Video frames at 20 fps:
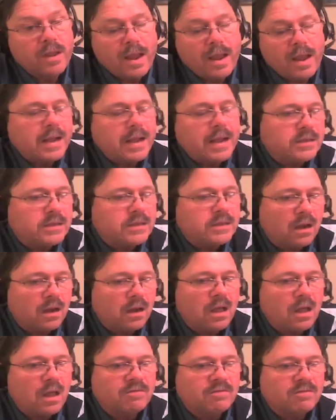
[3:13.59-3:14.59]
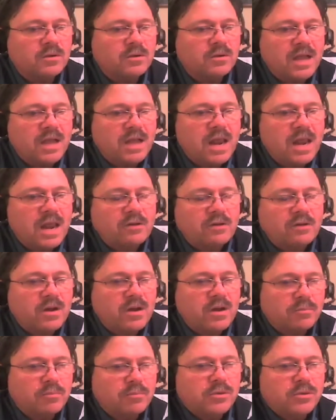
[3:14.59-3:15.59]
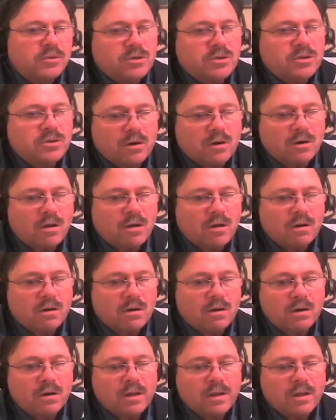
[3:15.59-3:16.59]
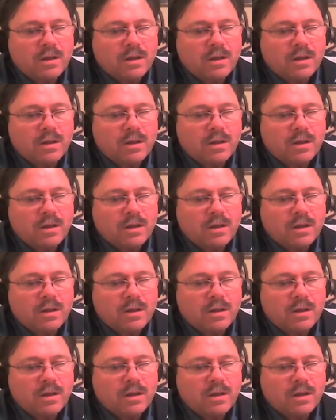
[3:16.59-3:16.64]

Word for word: And like I tell a lot of folks, it's kind of like trying to push start a car.